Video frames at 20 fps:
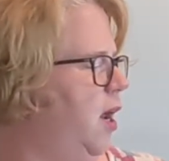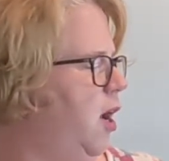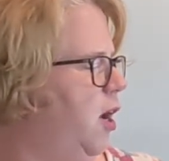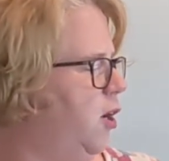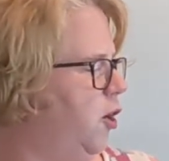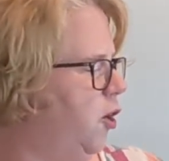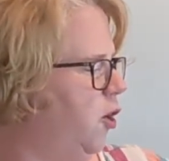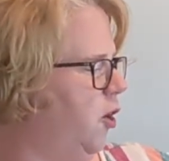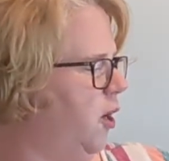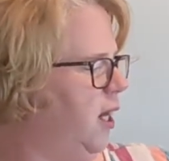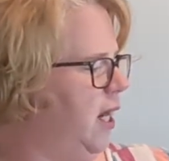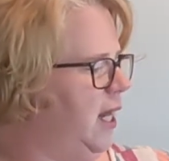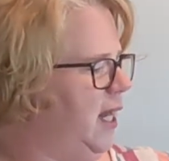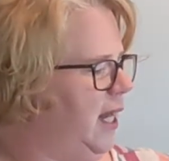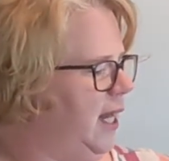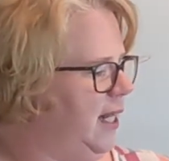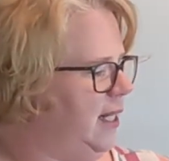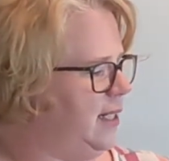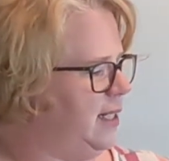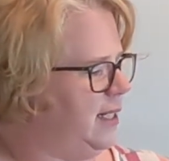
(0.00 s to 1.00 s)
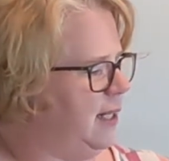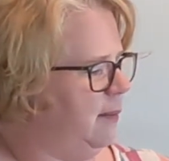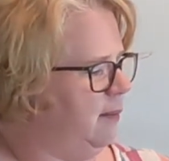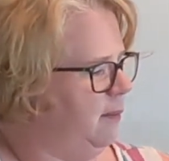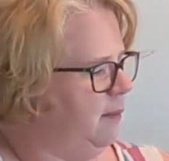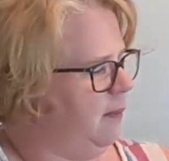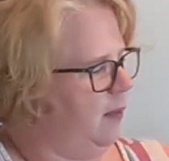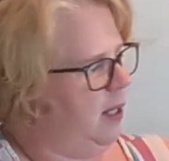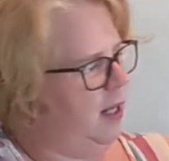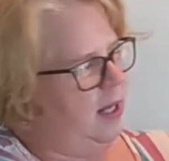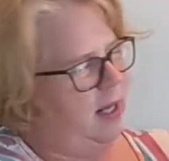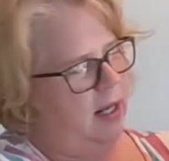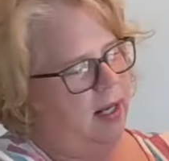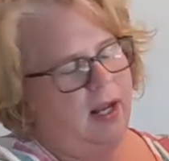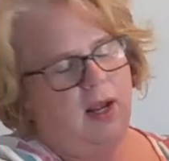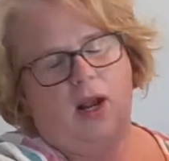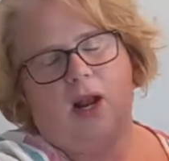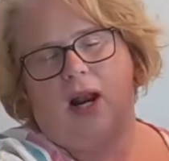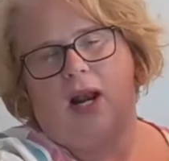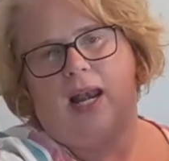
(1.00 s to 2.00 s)
You're going to need some
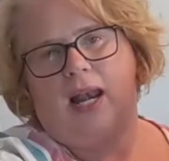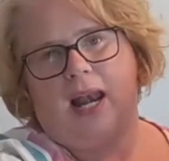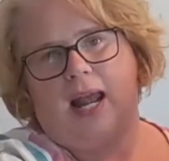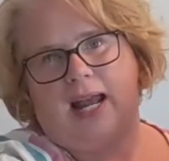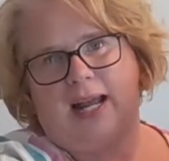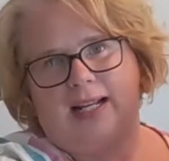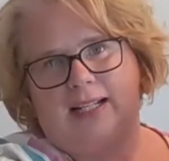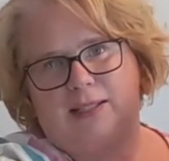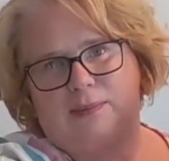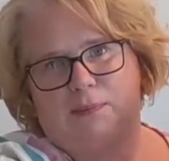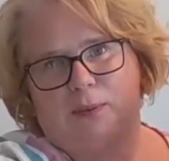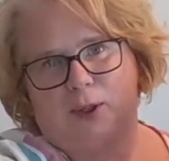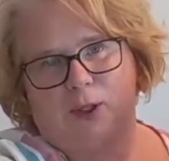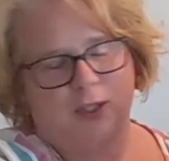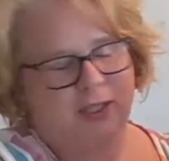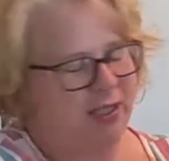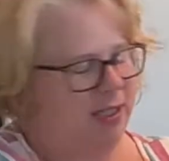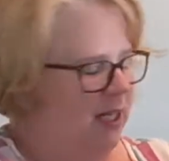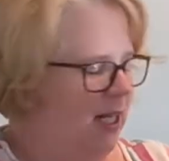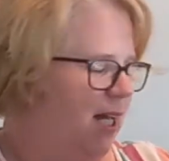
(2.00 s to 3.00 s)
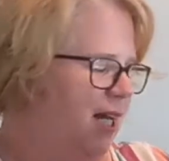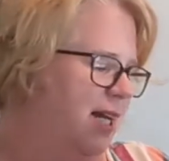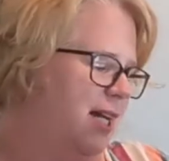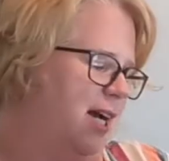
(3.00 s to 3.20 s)
nice bird seed.